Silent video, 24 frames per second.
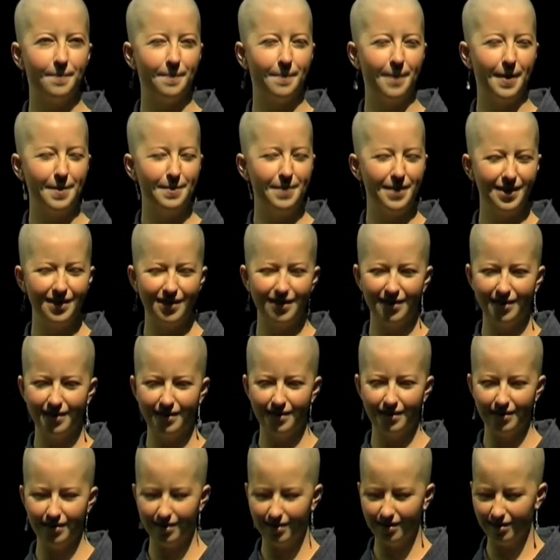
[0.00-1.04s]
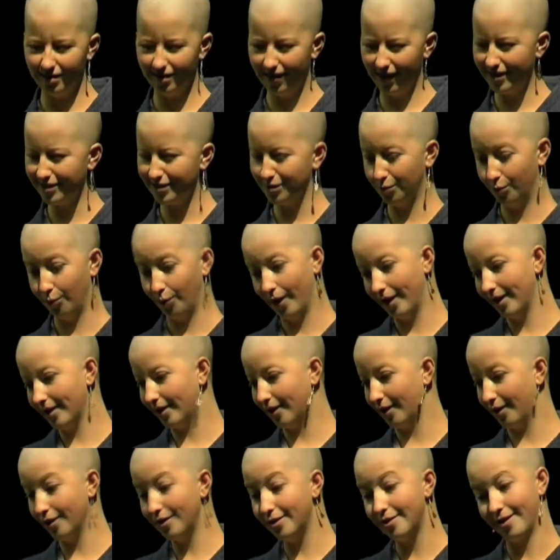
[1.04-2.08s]
Maybe that's one
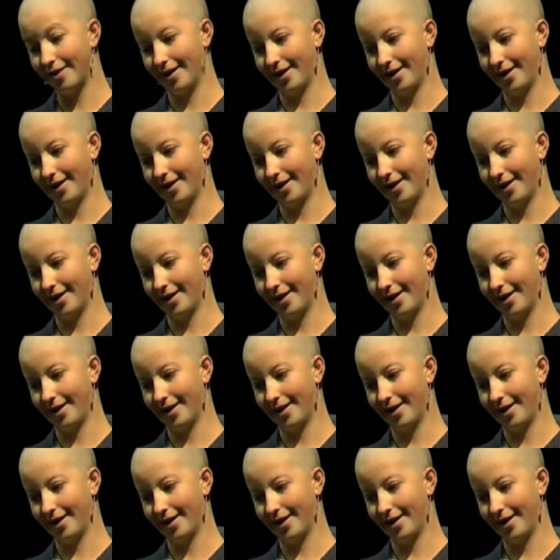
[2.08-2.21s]
good